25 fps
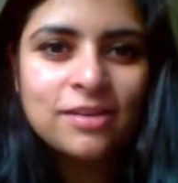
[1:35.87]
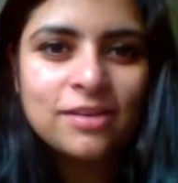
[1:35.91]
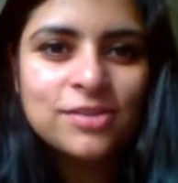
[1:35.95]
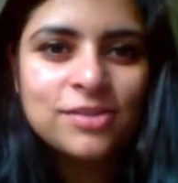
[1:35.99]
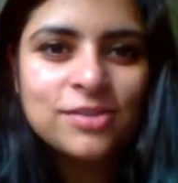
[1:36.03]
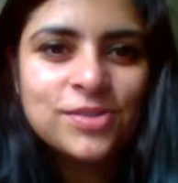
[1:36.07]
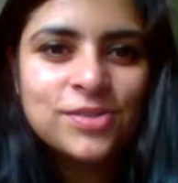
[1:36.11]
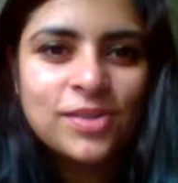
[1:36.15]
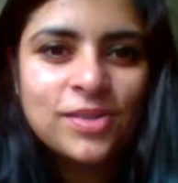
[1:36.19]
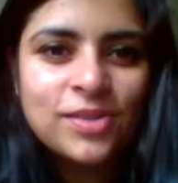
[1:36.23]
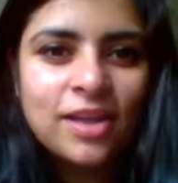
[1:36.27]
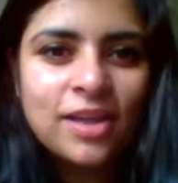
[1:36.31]

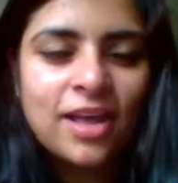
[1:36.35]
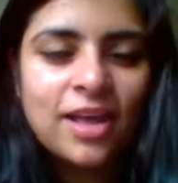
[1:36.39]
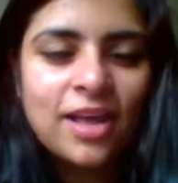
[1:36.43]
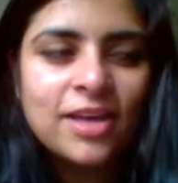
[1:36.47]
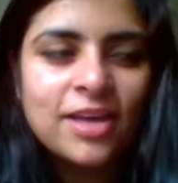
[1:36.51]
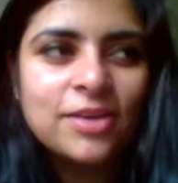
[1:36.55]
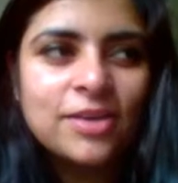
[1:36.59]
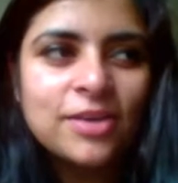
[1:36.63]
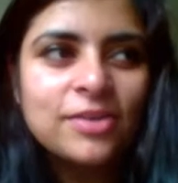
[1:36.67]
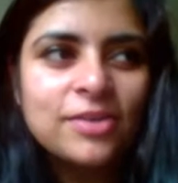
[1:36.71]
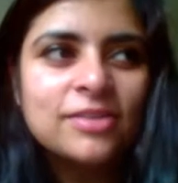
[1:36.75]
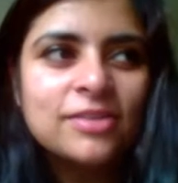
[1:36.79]
so that I
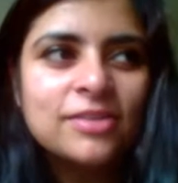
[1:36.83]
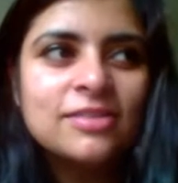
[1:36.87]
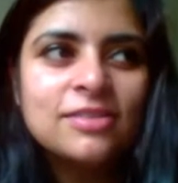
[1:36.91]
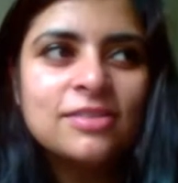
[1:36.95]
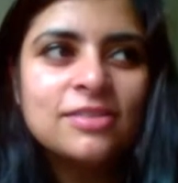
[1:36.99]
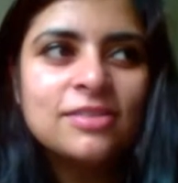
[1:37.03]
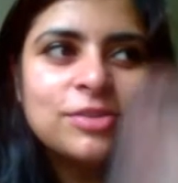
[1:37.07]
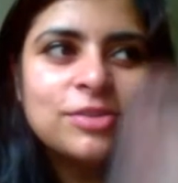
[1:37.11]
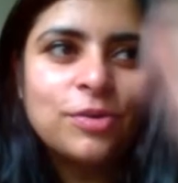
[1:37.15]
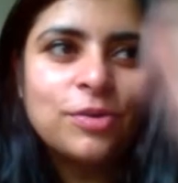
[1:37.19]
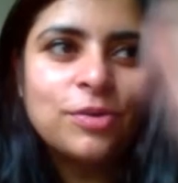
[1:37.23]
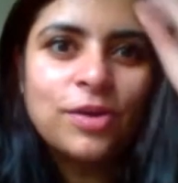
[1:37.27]
could,
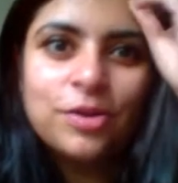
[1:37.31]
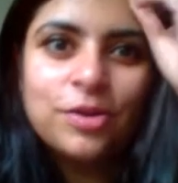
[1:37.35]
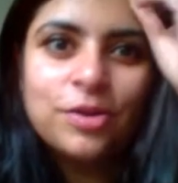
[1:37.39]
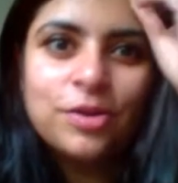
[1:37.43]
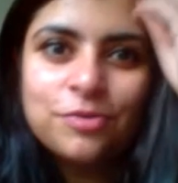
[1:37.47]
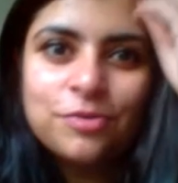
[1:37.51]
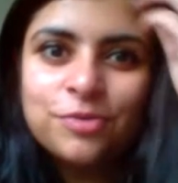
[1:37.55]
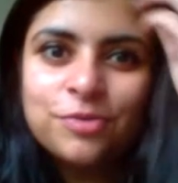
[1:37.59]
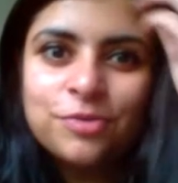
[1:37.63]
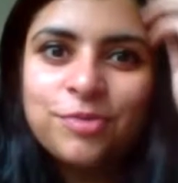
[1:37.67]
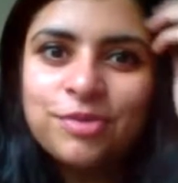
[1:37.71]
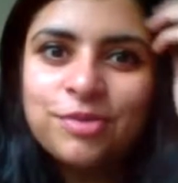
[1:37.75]
get
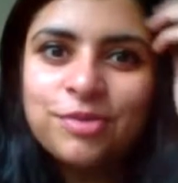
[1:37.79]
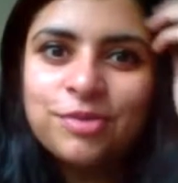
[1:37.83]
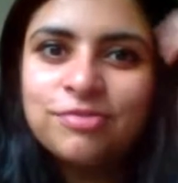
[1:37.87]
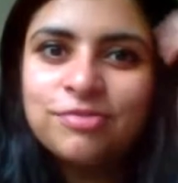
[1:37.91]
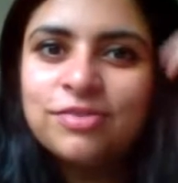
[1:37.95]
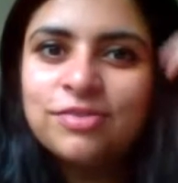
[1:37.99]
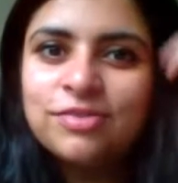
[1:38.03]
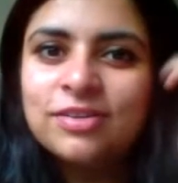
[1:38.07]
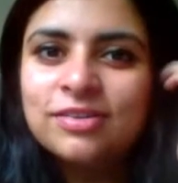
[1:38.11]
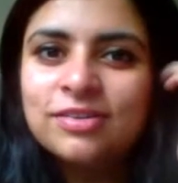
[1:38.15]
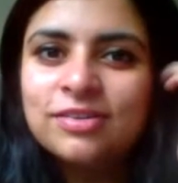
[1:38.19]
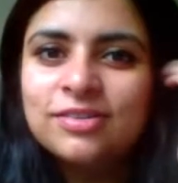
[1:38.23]
over my
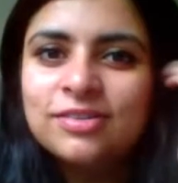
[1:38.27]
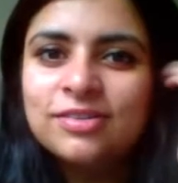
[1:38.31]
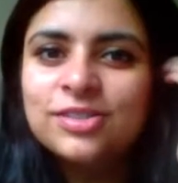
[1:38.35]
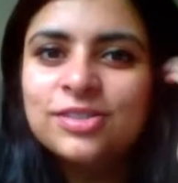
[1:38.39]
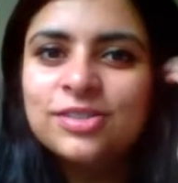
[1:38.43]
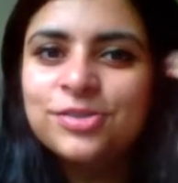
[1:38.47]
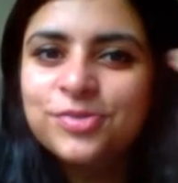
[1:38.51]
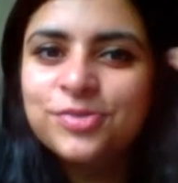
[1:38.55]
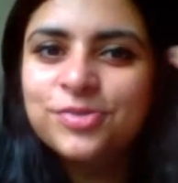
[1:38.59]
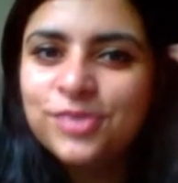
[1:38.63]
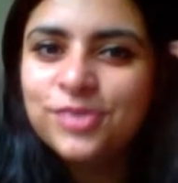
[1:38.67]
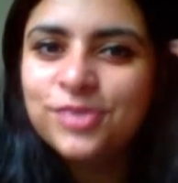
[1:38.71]
fear.
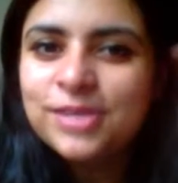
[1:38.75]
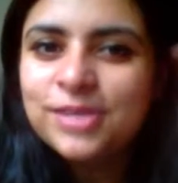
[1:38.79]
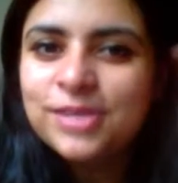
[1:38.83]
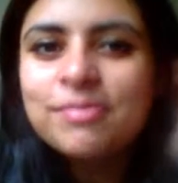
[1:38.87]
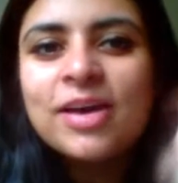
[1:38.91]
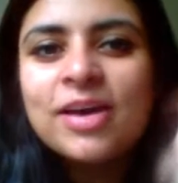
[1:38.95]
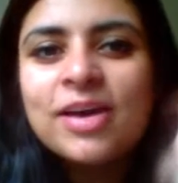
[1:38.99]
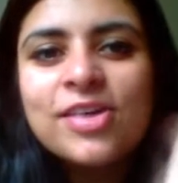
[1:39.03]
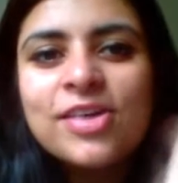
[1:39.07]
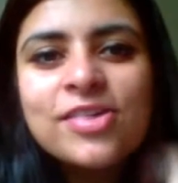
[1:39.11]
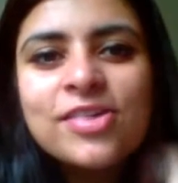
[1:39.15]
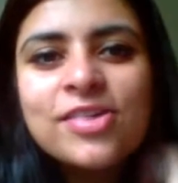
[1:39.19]
She was very
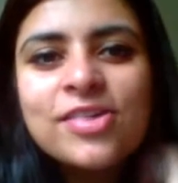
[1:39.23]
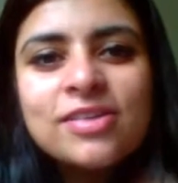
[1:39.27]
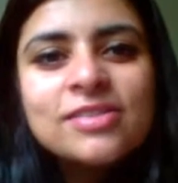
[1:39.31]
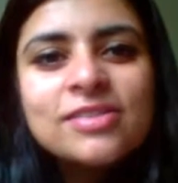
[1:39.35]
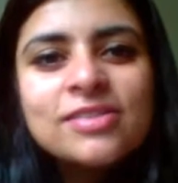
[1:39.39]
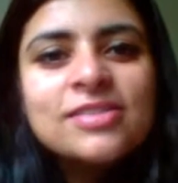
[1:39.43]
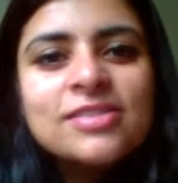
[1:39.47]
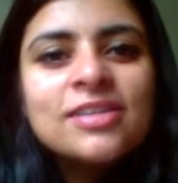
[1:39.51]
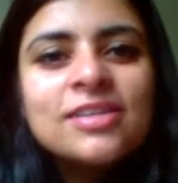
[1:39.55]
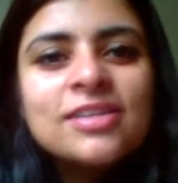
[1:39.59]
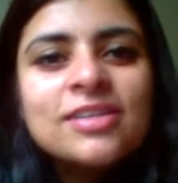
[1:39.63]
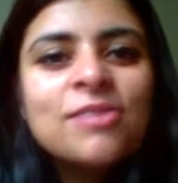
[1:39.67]

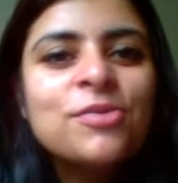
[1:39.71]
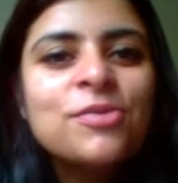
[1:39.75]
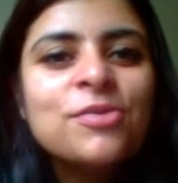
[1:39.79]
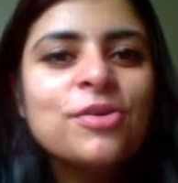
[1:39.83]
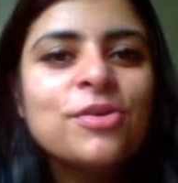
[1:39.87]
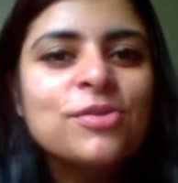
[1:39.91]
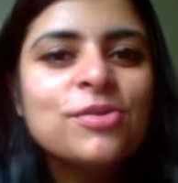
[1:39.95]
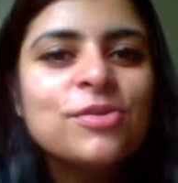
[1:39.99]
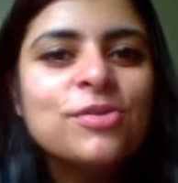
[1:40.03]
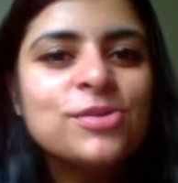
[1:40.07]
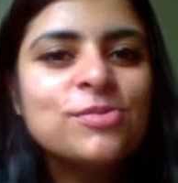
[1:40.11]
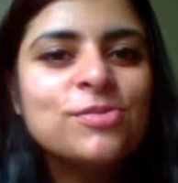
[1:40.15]
patient, and I
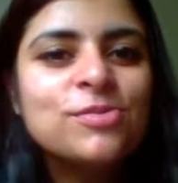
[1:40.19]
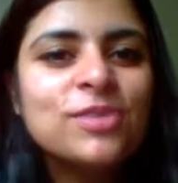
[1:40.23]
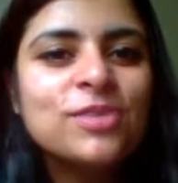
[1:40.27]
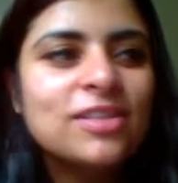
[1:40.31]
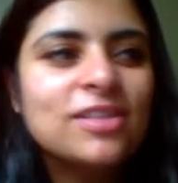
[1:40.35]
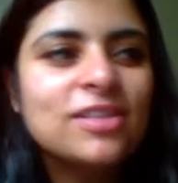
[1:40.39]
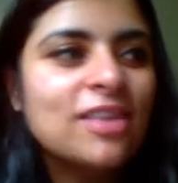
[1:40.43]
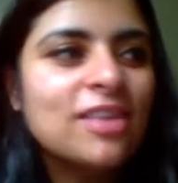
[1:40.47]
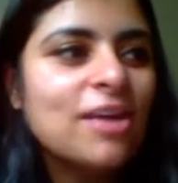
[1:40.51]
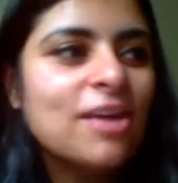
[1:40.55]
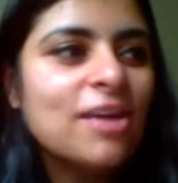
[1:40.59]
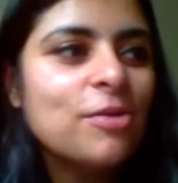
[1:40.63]
also want to
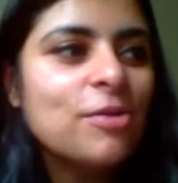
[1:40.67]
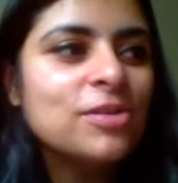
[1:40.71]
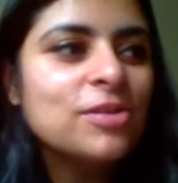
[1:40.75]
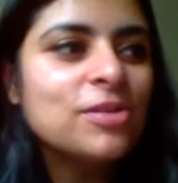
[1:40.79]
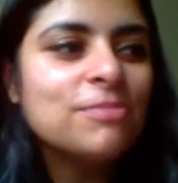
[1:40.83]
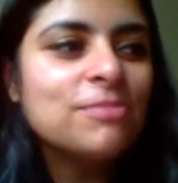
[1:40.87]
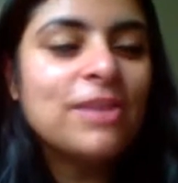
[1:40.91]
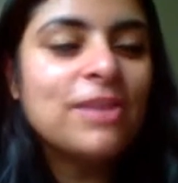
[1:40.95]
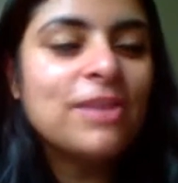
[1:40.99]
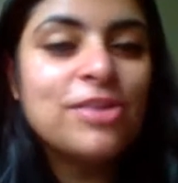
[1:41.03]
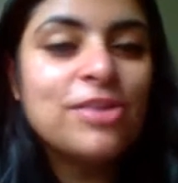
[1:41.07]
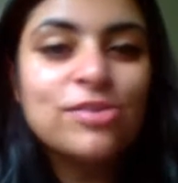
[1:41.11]
thank all the
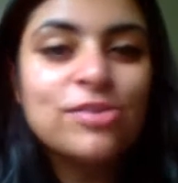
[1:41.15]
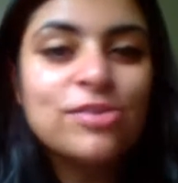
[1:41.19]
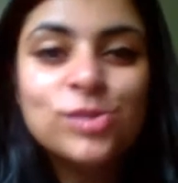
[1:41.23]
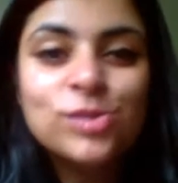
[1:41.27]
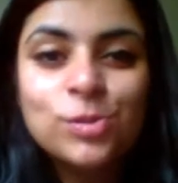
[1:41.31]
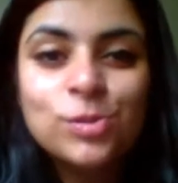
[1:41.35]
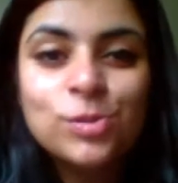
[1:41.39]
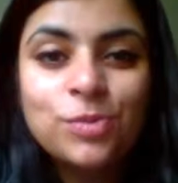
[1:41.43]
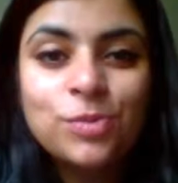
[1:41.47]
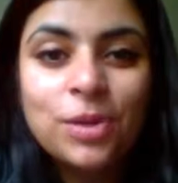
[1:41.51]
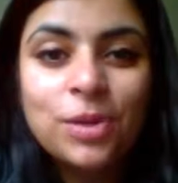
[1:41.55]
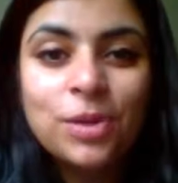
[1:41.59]
patients
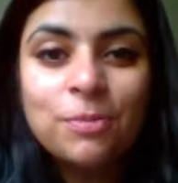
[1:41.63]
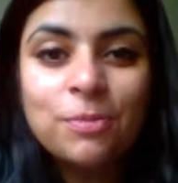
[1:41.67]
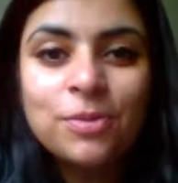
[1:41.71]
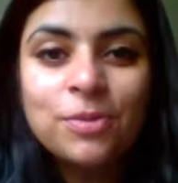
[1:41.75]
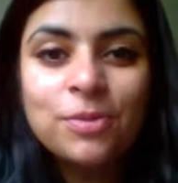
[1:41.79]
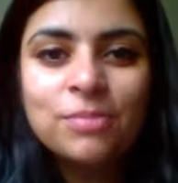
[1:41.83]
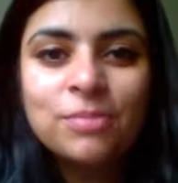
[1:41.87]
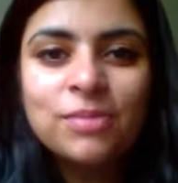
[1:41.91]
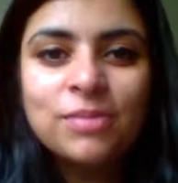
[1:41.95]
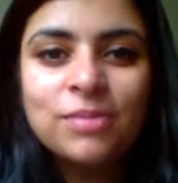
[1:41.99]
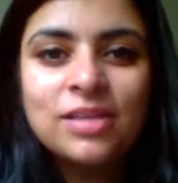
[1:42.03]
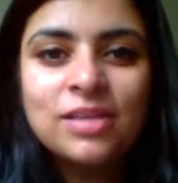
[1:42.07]
who put up
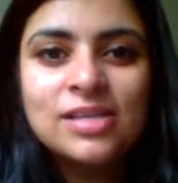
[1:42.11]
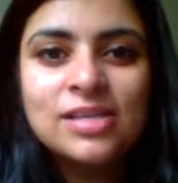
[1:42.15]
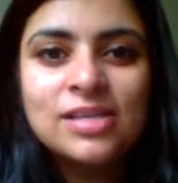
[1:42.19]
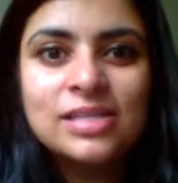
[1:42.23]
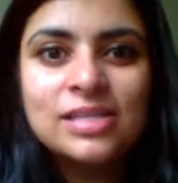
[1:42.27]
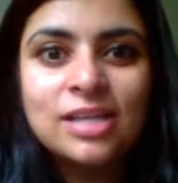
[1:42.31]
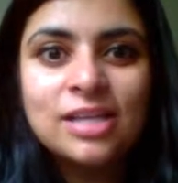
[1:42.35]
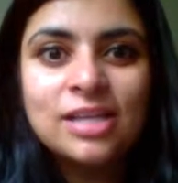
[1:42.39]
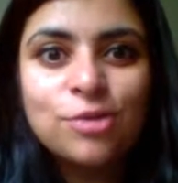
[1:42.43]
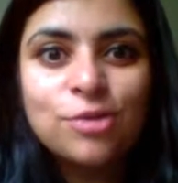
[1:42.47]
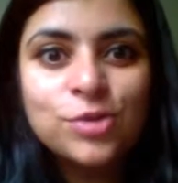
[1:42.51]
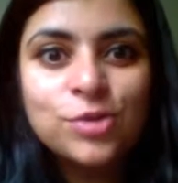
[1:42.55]
with me. They
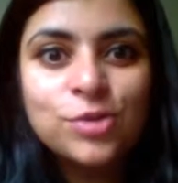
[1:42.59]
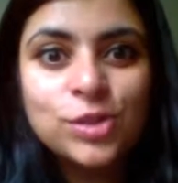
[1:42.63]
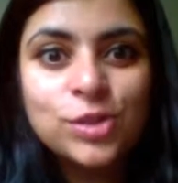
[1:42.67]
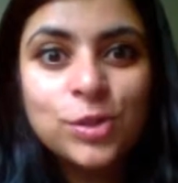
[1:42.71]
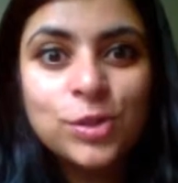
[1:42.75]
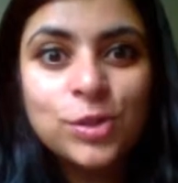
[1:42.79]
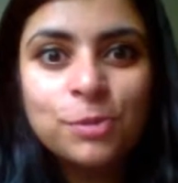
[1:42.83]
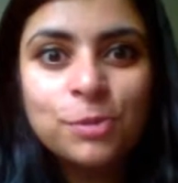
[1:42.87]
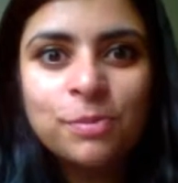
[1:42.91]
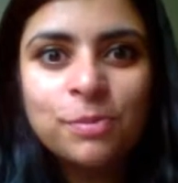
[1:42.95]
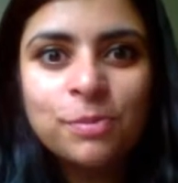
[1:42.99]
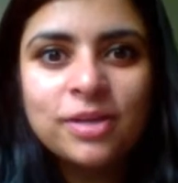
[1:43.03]
said I was
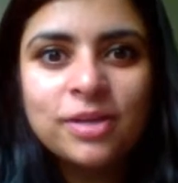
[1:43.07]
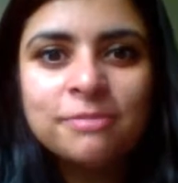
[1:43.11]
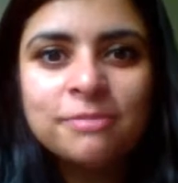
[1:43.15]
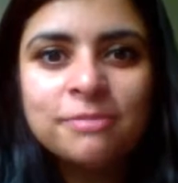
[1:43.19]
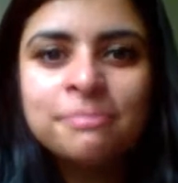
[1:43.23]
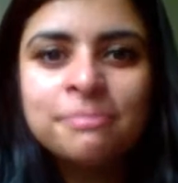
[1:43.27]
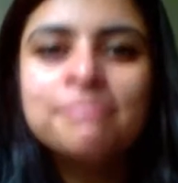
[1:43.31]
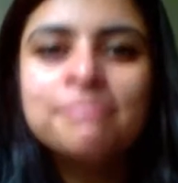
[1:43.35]
good, but